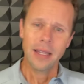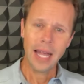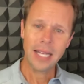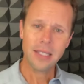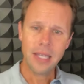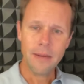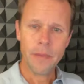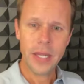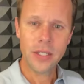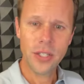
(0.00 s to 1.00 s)
Lastly,
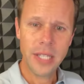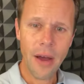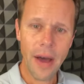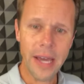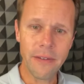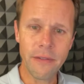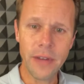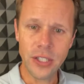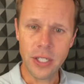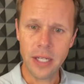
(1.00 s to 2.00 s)
this is just how I
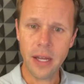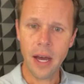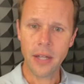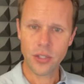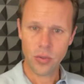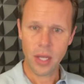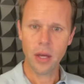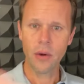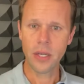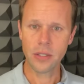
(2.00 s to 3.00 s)
envision it.
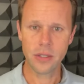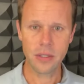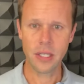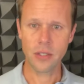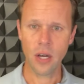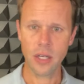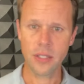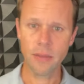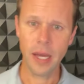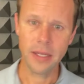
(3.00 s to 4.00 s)
Trello is
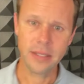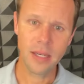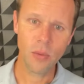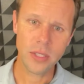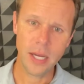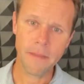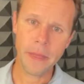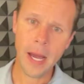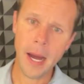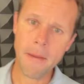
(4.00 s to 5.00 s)
awesome. Yeah, Tim, what's up?
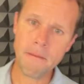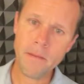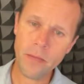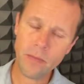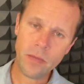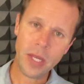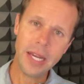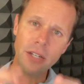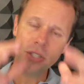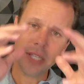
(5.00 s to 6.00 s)

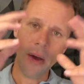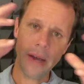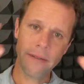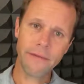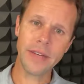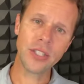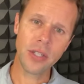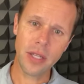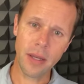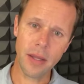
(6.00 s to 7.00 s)
Here's just how I
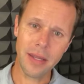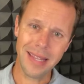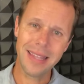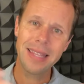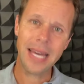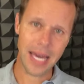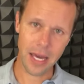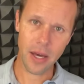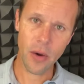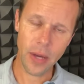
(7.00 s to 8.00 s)
envision the
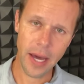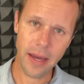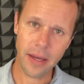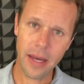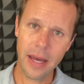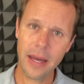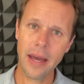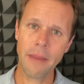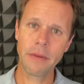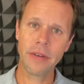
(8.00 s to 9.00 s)
thing, okay?
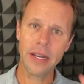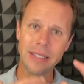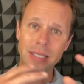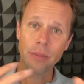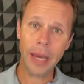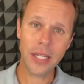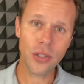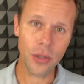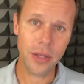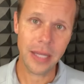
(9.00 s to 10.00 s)
I'm a very
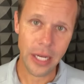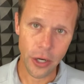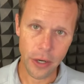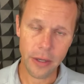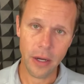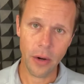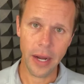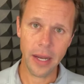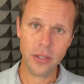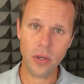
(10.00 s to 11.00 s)
spatial thinker, all
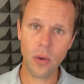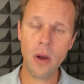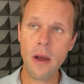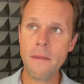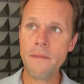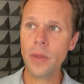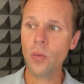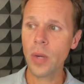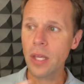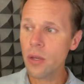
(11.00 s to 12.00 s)
right? So
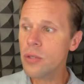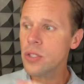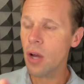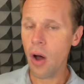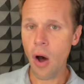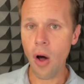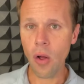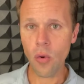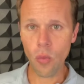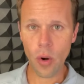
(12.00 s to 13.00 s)
we used to
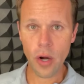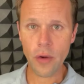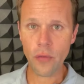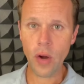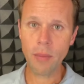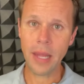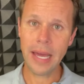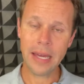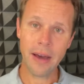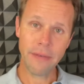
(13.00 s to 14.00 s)
all work from
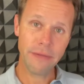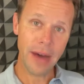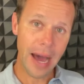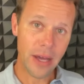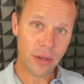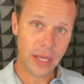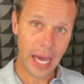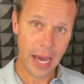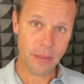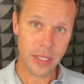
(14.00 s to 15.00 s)
like a file
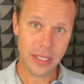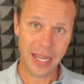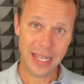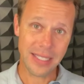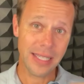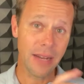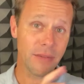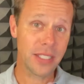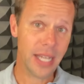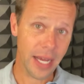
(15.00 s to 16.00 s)
cabinet and a set
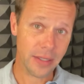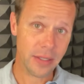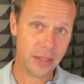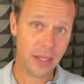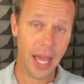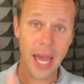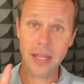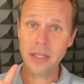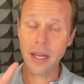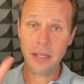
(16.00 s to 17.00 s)
of desks
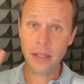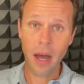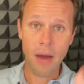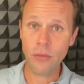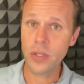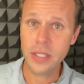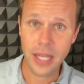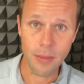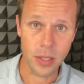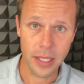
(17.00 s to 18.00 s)
and a conference
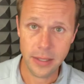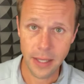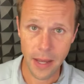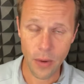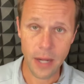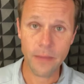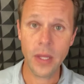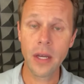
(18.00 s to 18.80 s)
table, let's say, right?